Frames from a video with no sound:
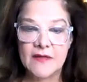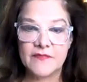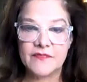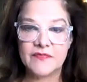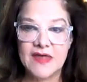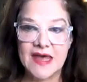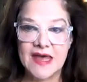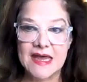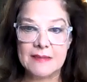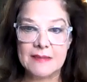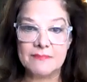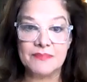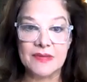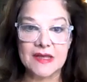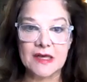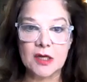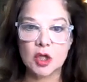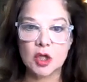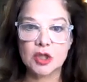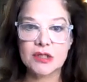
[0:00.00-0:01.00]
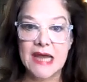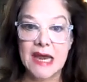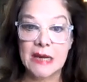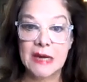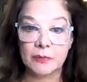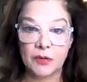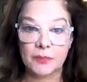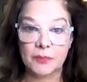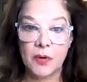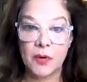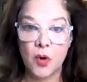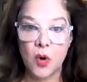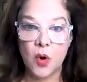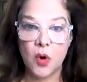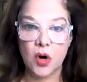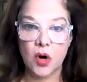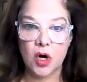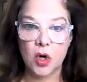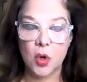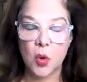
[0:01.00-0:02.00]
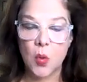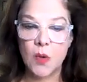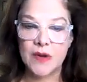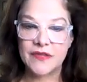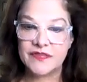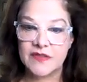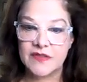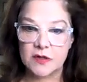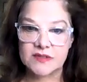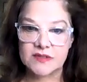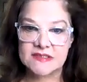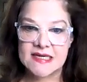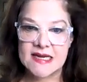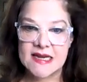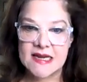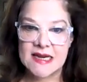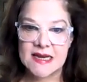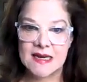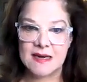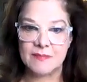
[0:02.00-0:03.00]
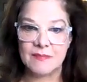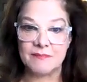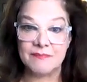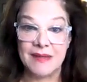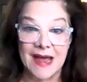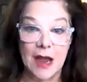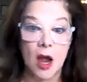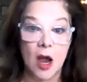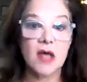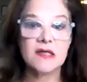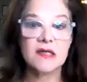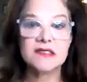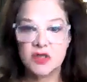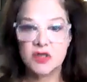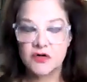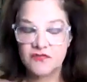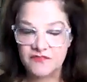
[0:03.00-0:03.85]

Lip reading: They build a rapport with their team by also